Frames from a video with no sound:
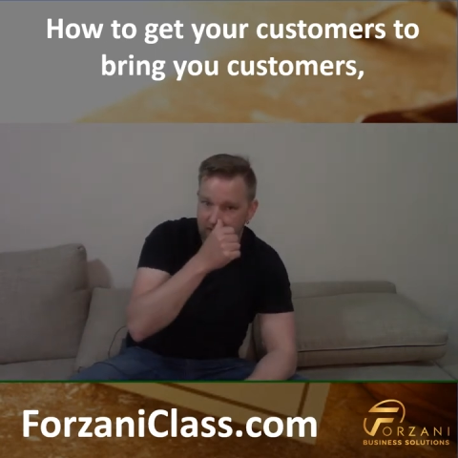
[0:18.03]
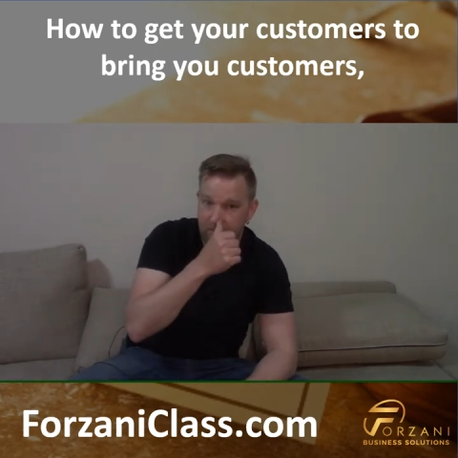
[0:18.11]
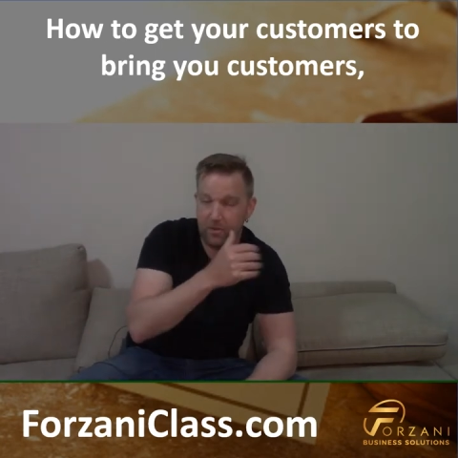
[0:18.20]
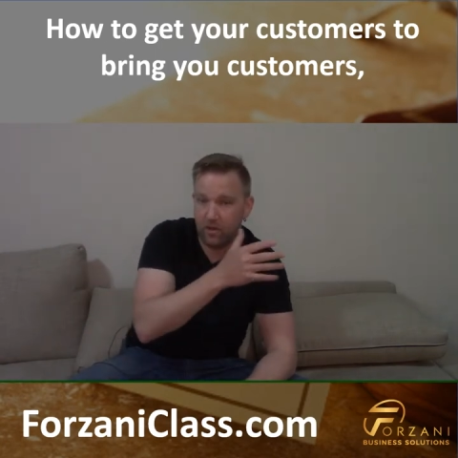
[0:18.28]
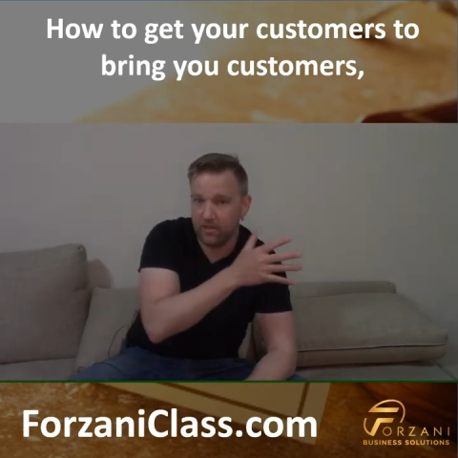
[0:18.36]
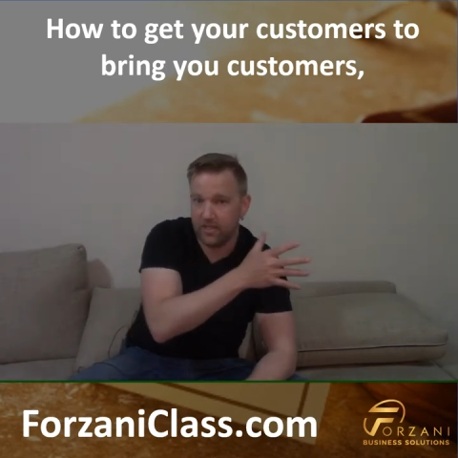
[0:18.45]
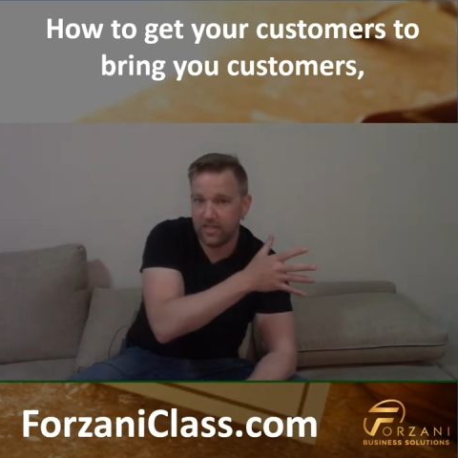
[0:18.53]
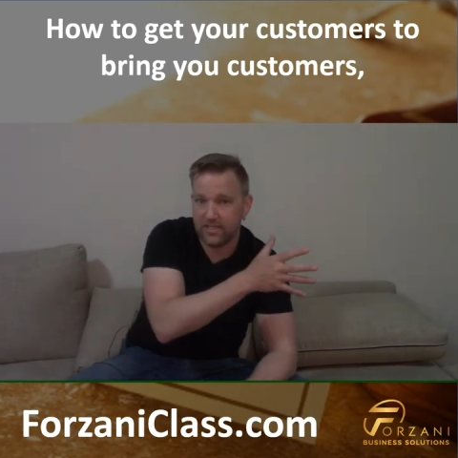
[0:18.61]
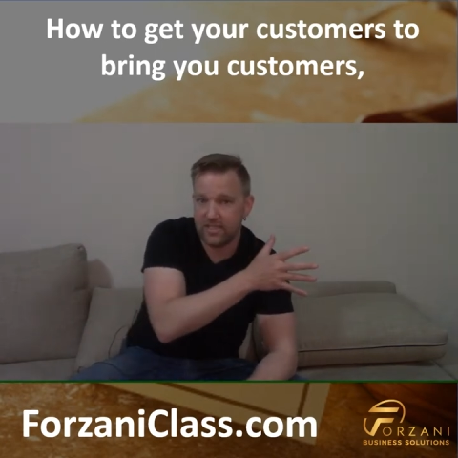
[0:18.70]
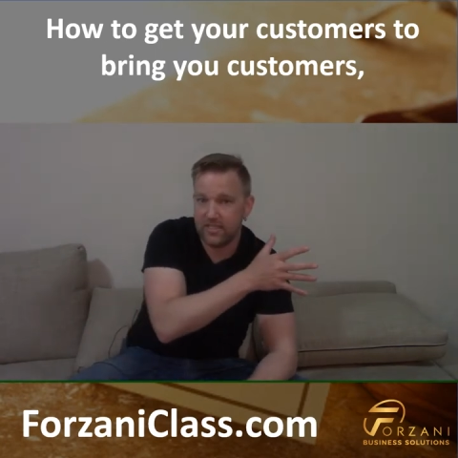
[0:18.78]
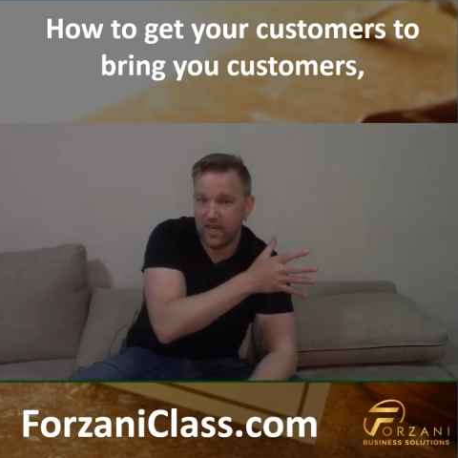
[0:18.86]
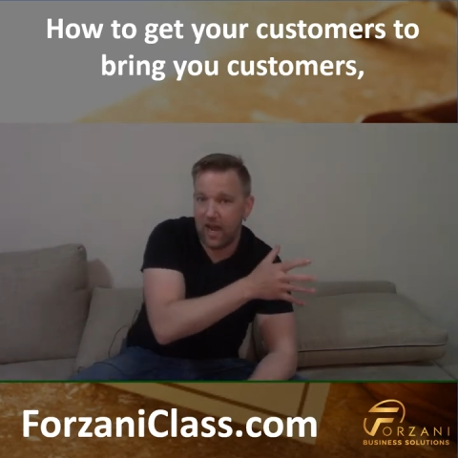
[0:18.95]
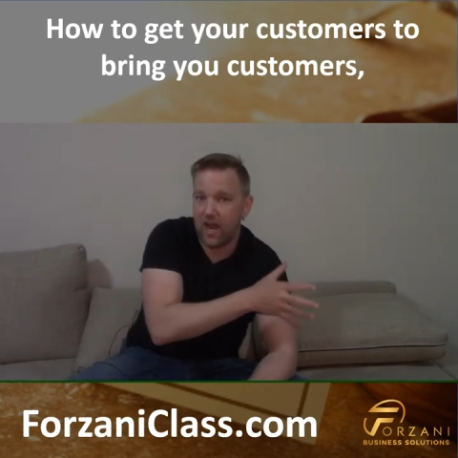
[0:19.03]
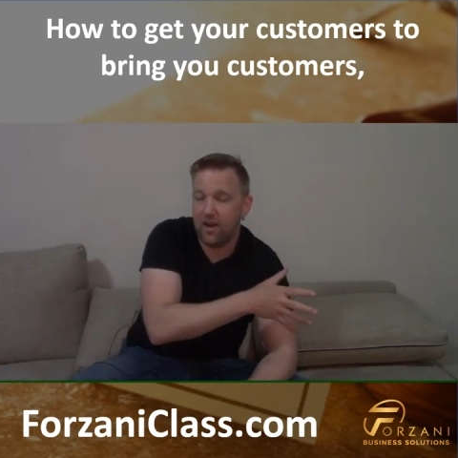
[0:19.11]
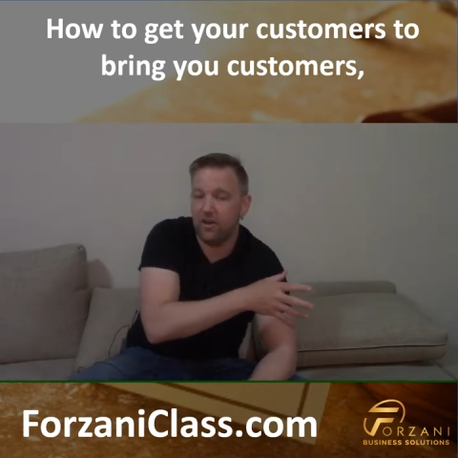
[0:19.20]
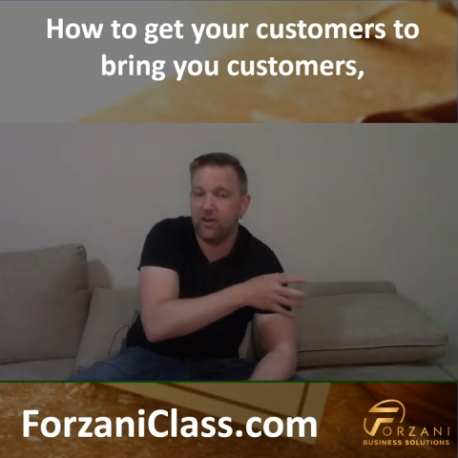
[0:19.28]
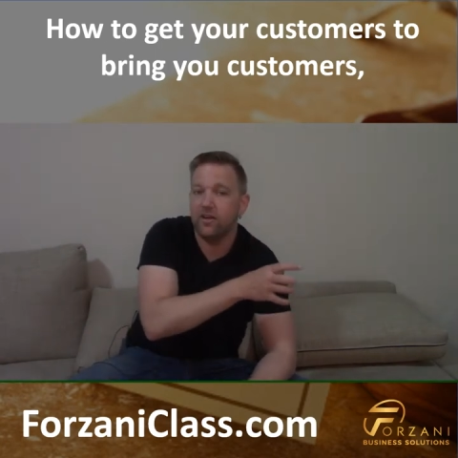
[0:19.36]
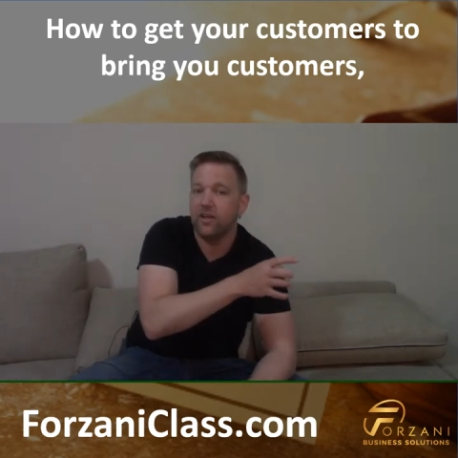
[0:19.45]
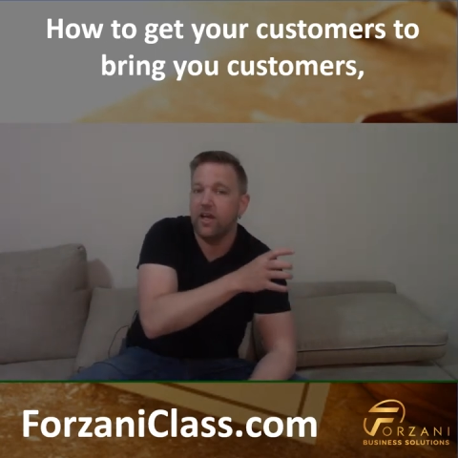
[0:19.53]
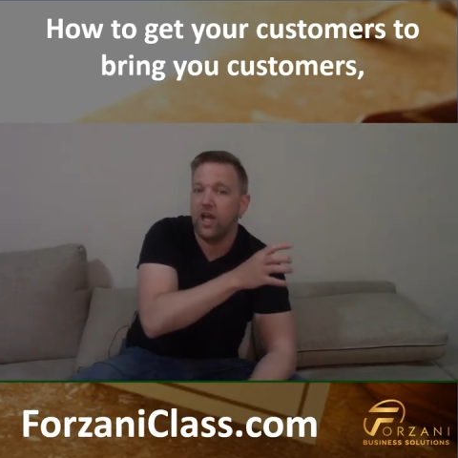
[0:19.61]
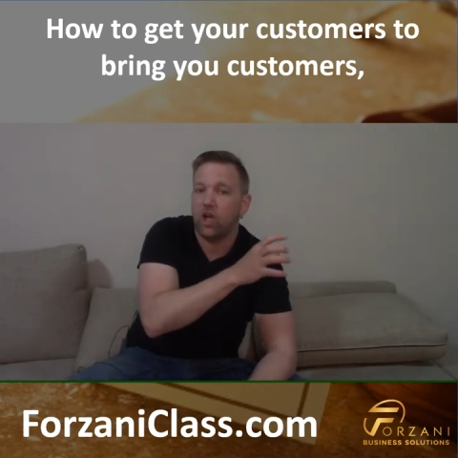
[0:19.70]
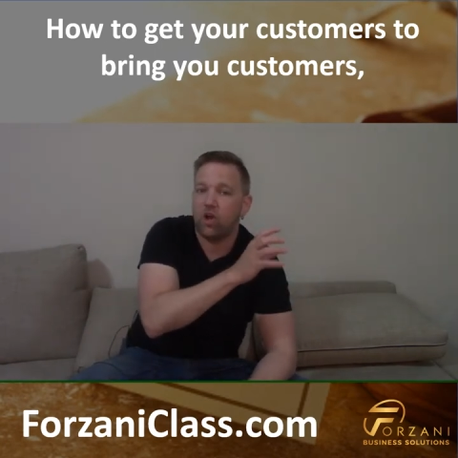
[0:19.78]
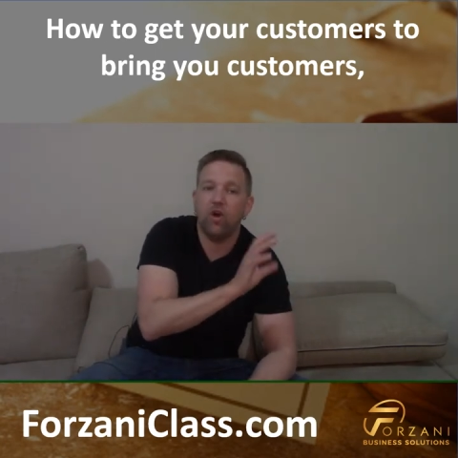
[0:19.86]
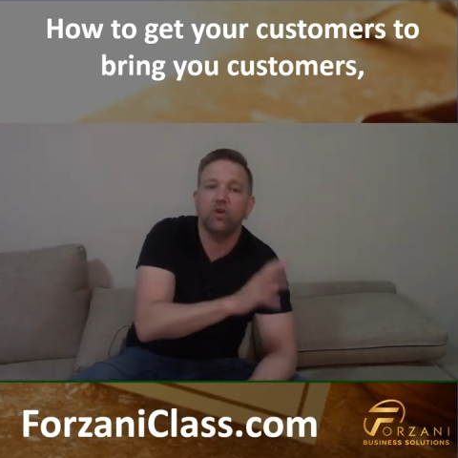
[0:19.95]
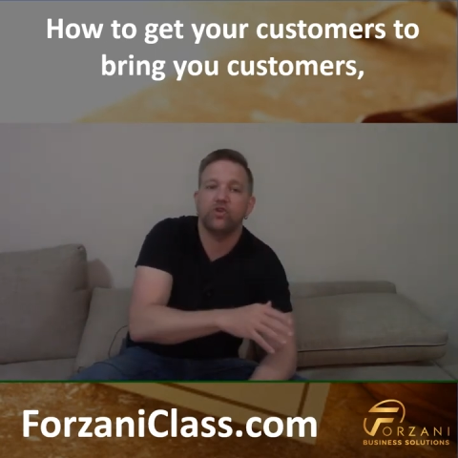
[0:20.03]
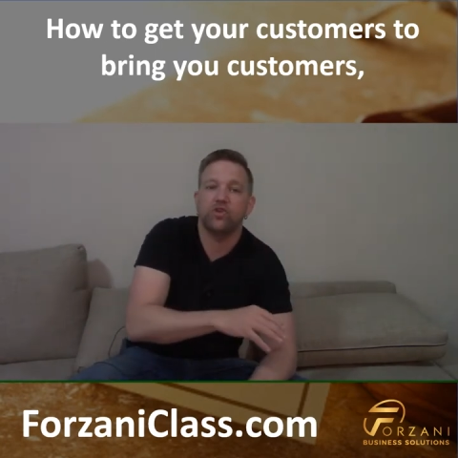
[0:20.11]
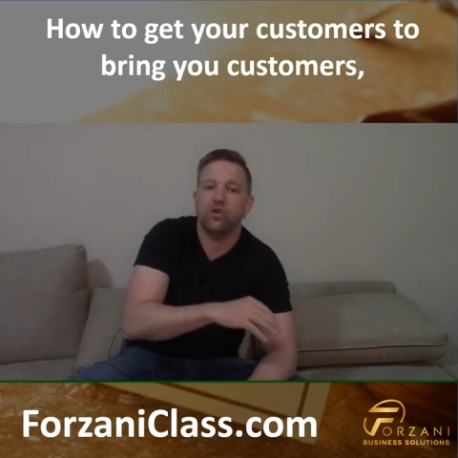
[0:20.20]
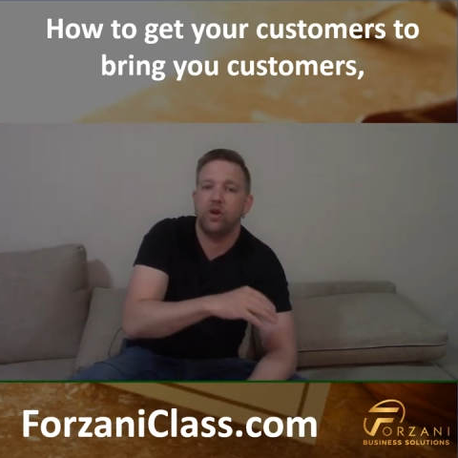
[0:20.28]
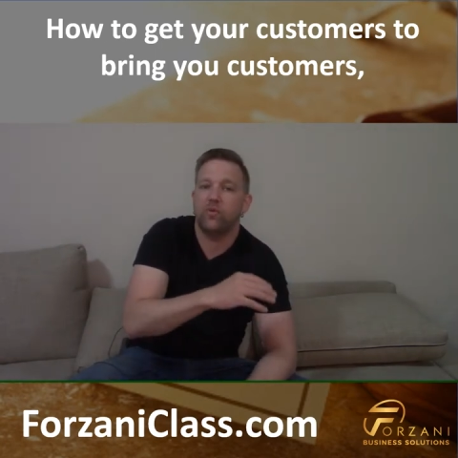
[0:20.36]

They built this entire culture